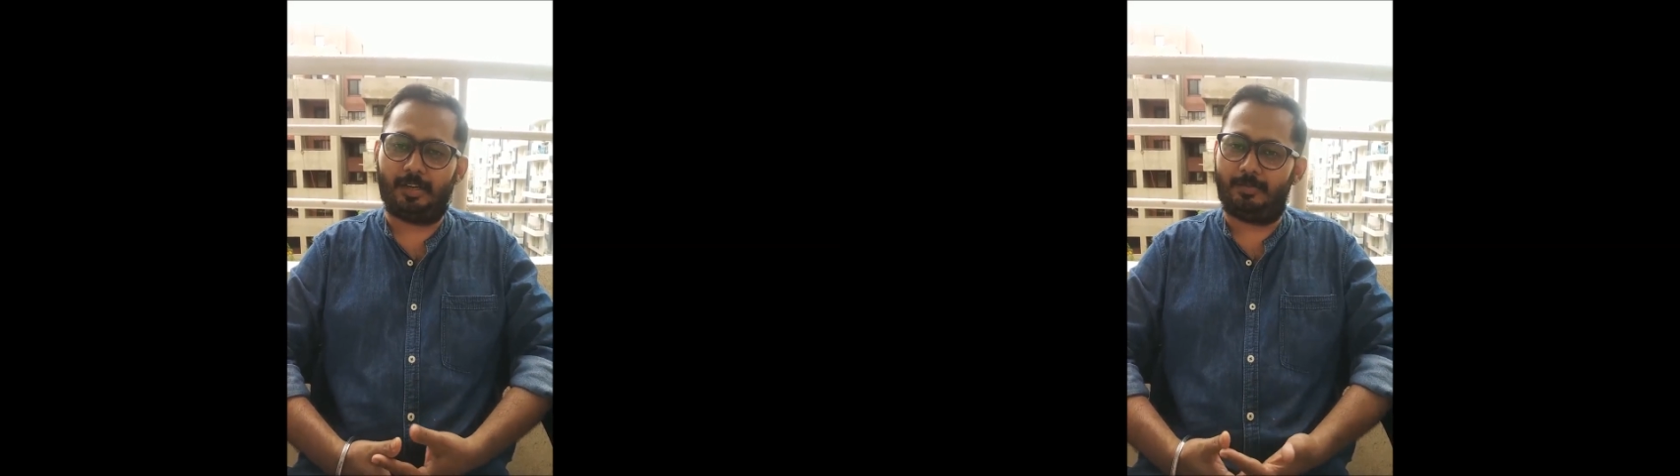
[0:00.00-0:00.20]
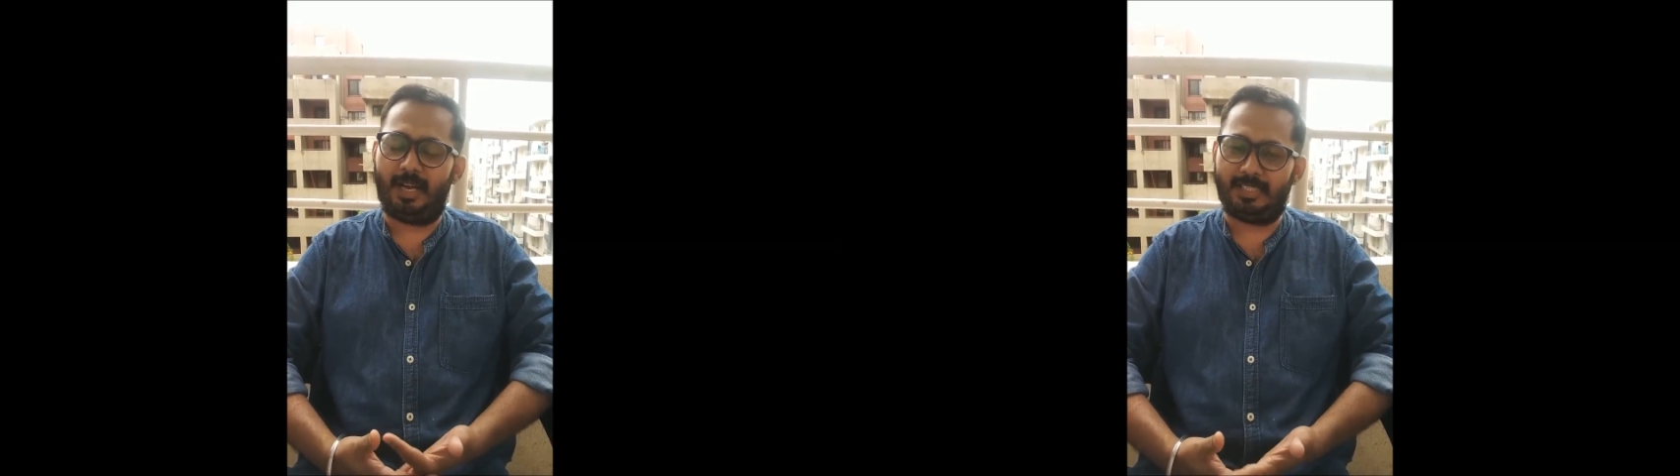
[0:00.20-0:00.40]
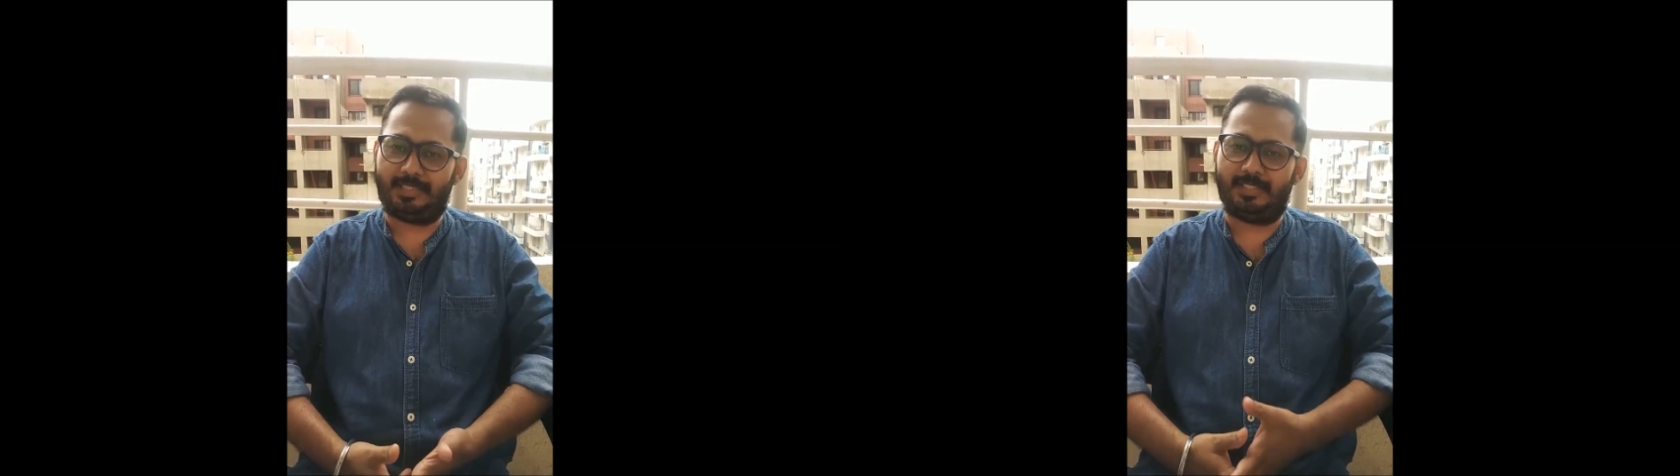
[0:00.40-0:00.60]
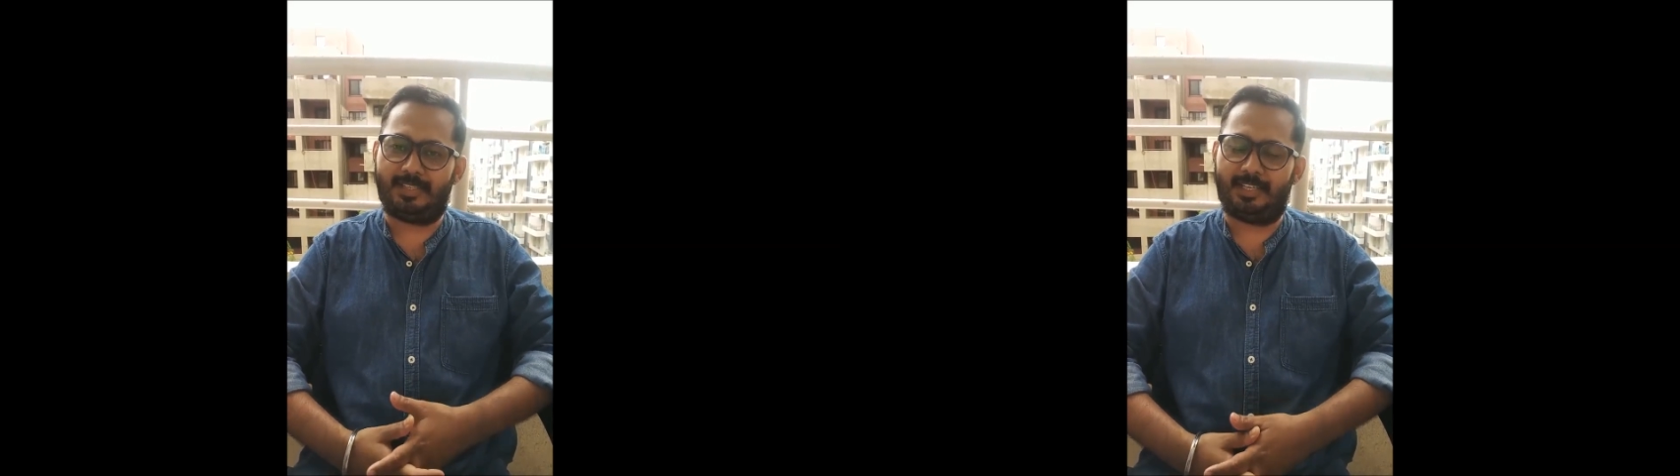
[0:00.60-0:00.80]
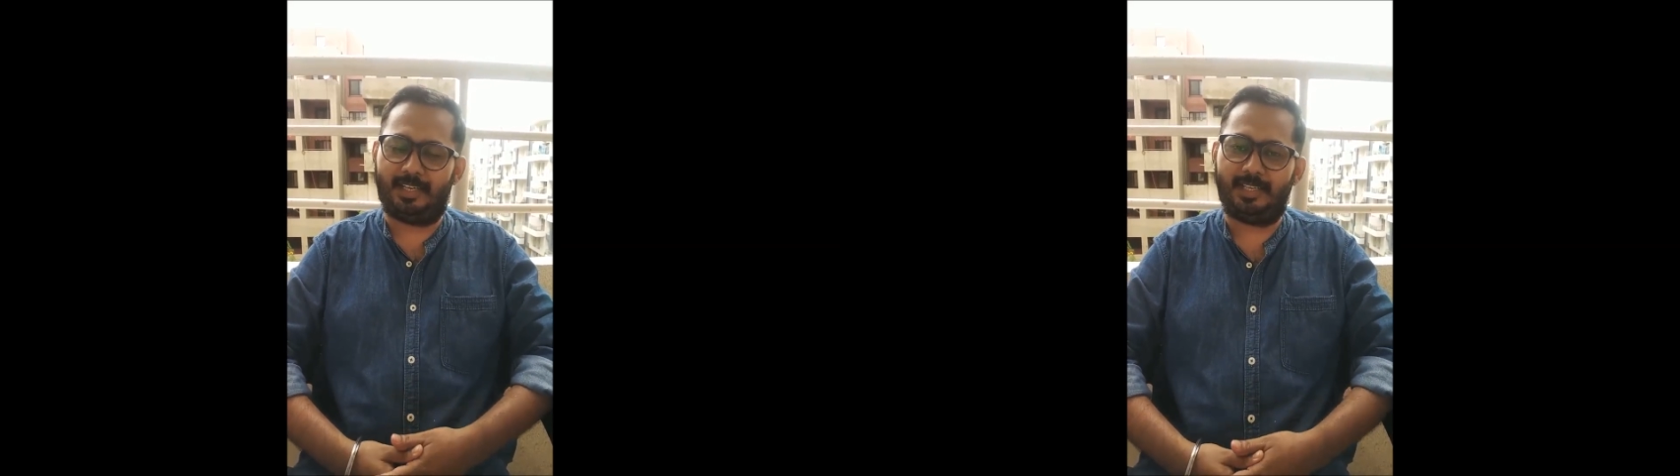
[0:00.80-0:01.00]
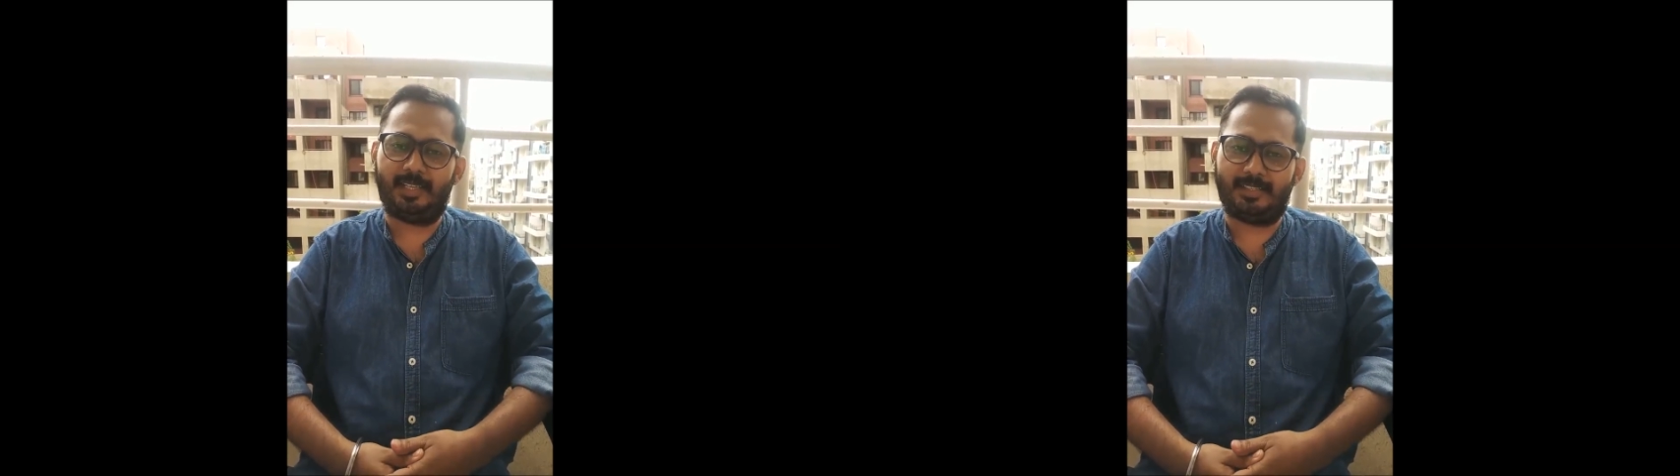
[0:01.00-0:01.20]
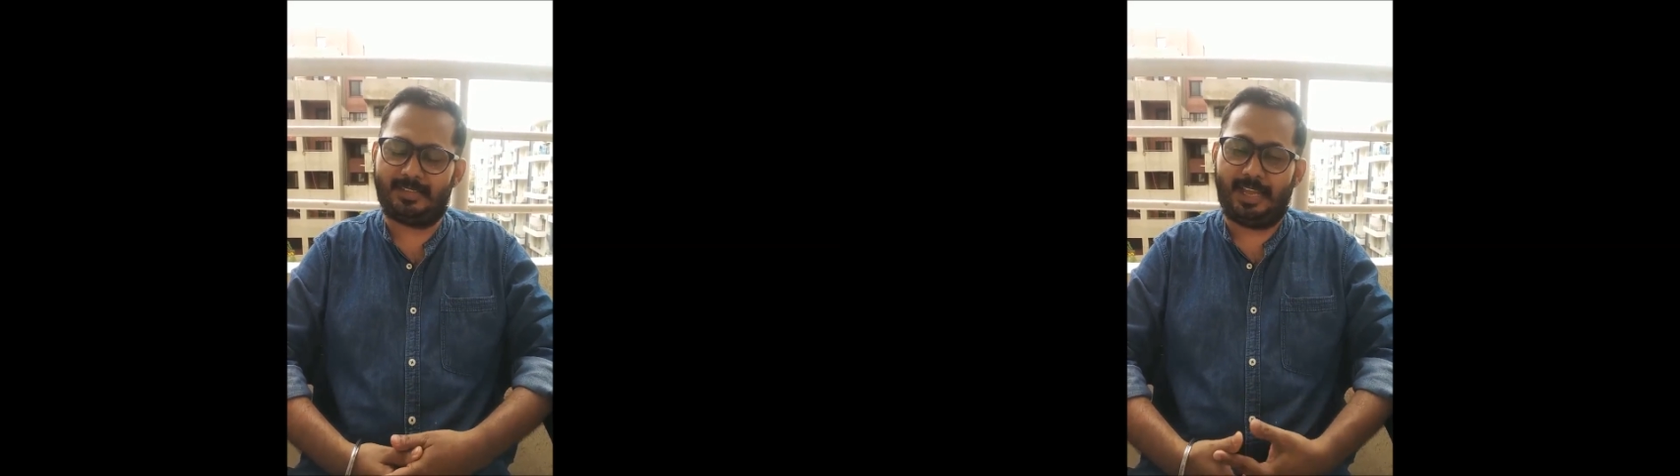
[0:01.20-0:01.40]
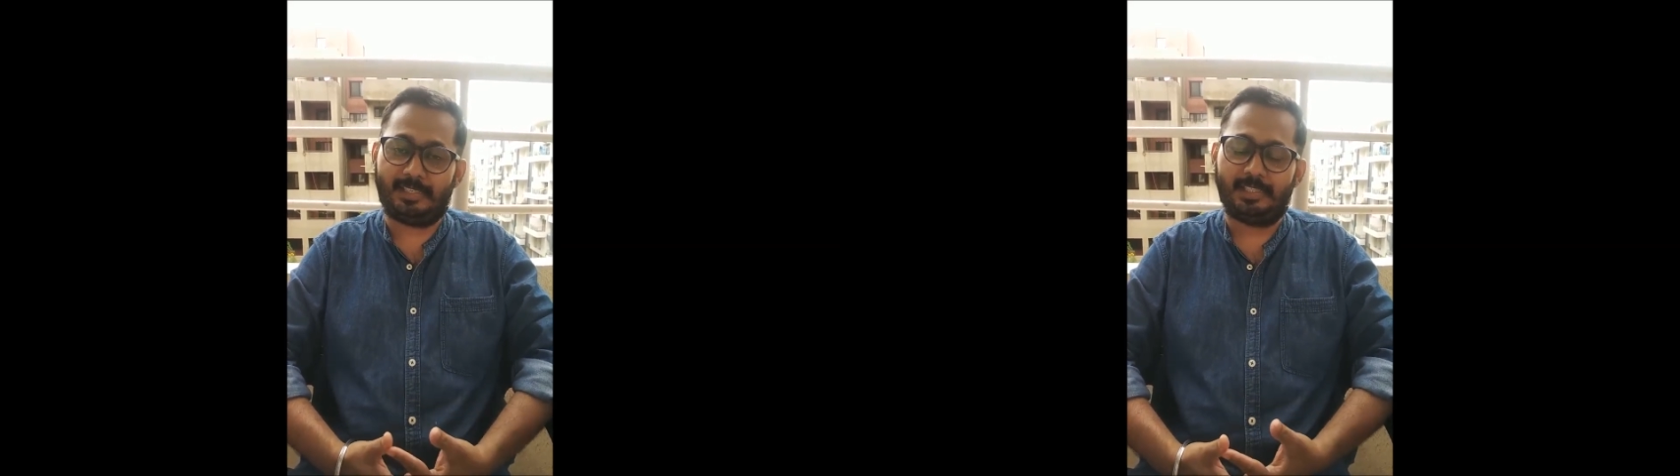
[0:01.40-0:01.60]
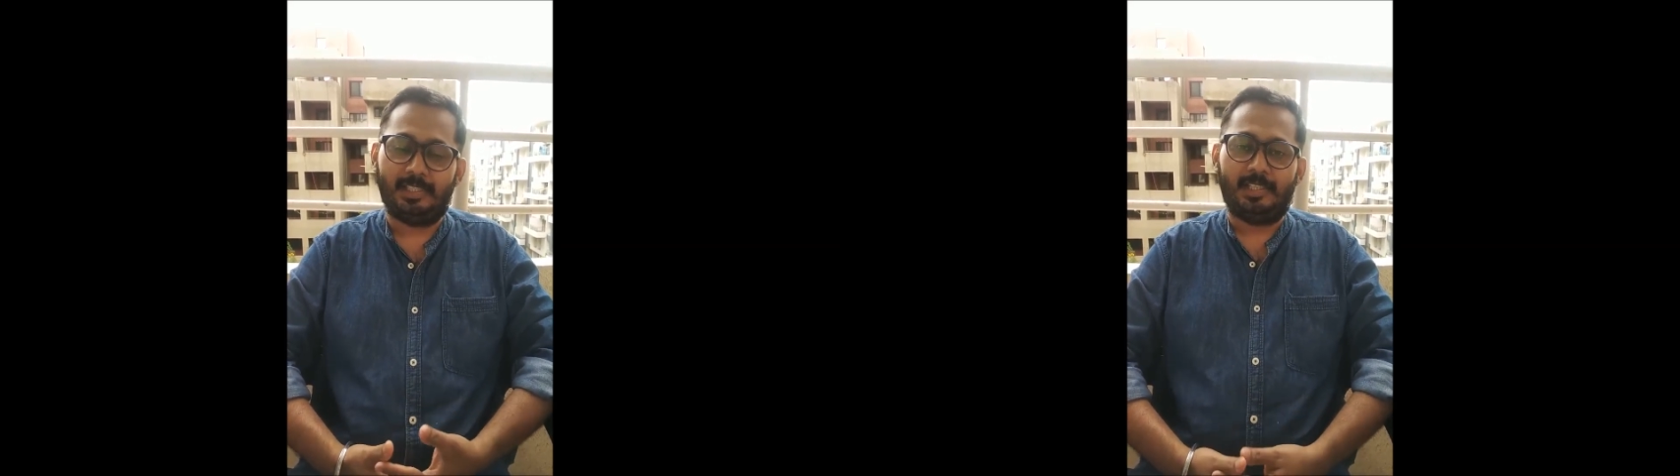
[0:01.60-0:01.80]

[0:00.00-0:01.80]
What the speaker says: or master's degree is that